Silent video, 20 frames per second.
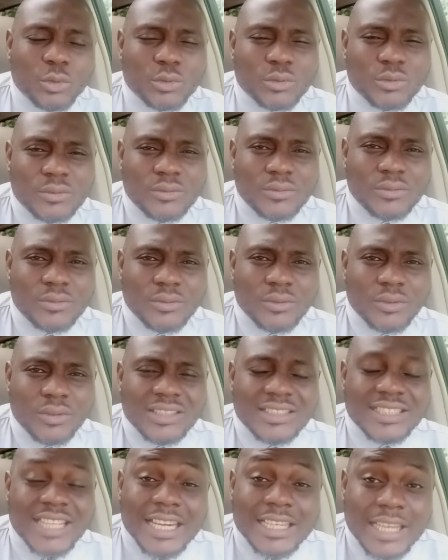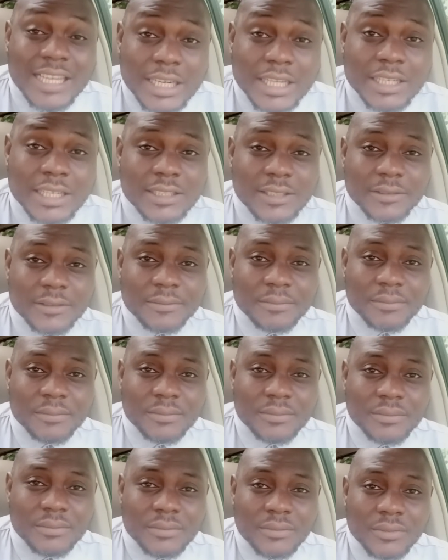to take the lead
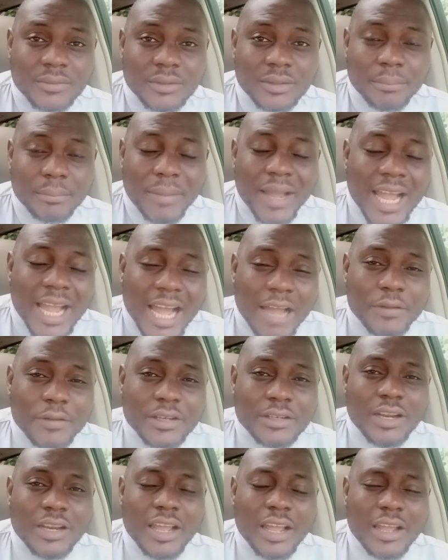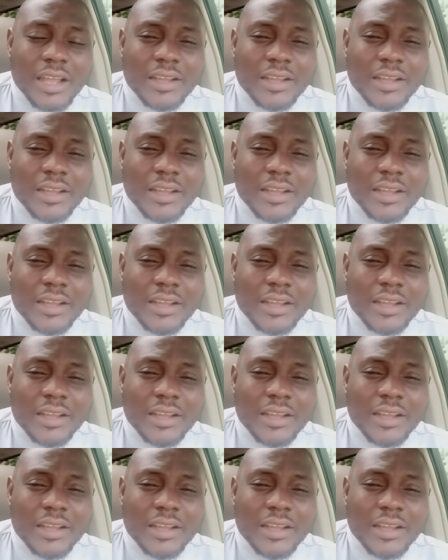by having